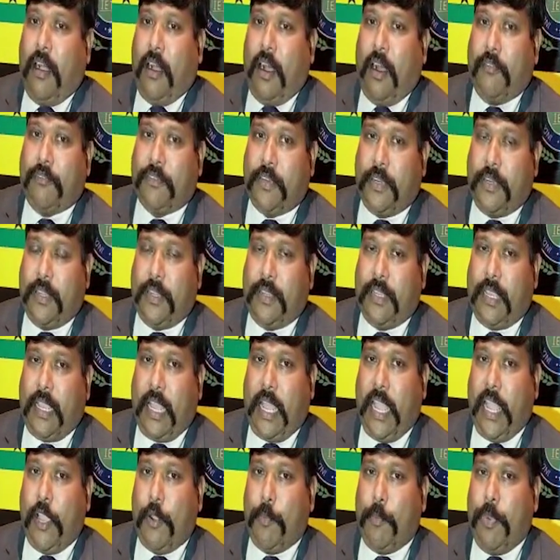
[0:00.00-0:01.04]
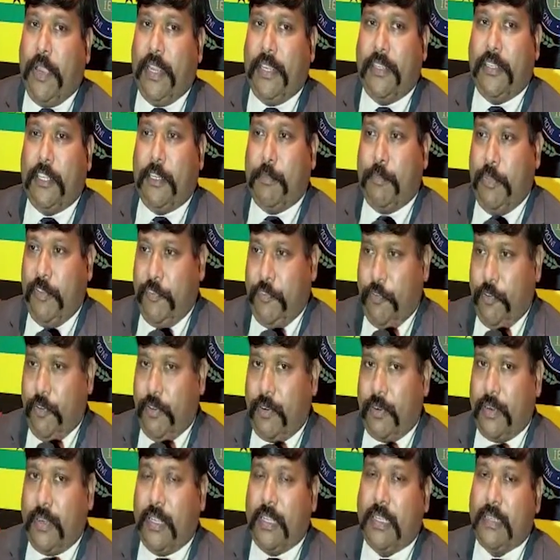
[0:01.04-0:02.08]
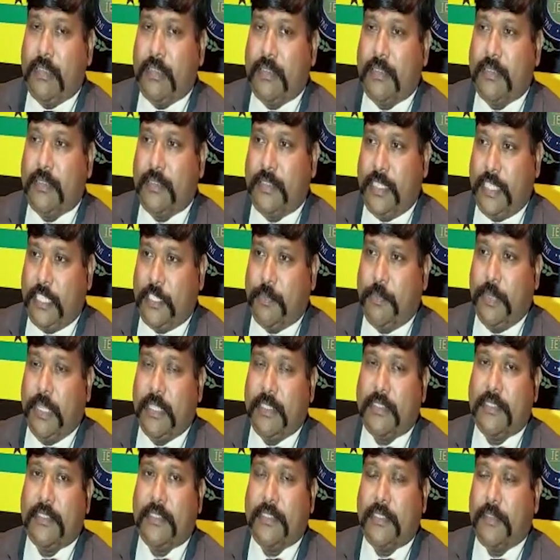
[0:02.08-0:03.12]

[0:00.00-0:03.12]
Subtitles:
After I appointed before 6 months.